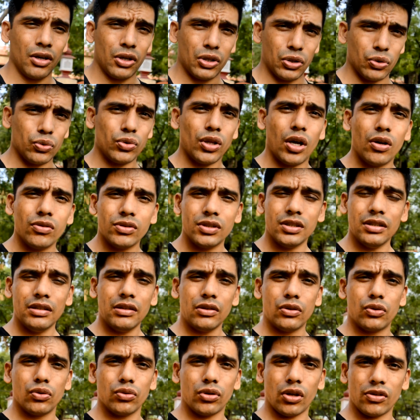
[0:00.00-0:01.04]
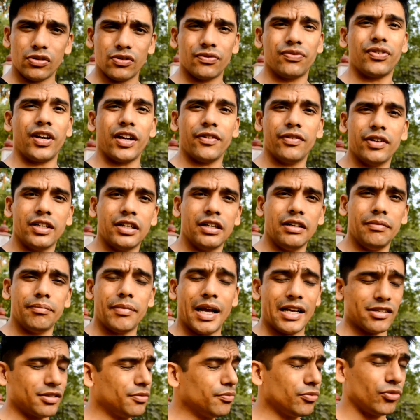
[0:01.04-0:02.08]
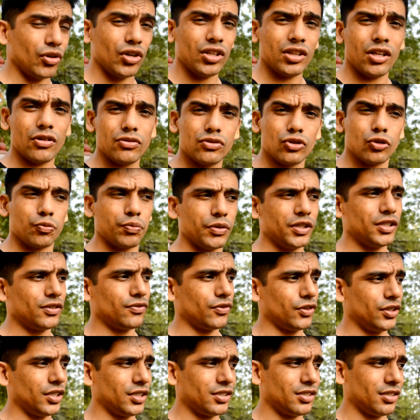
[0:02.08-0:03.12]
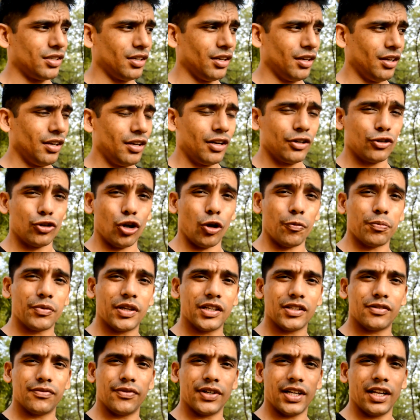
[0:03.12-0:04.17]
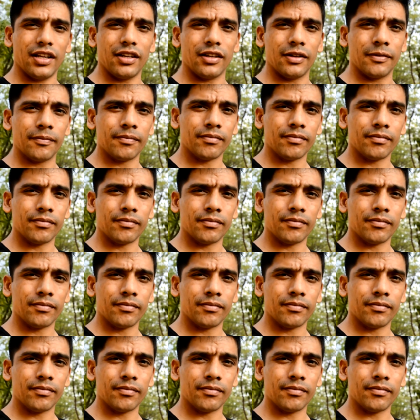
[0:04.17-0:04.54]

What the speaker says: 2,000, 2,500, maximum 3,000 rupees for this top case fitting.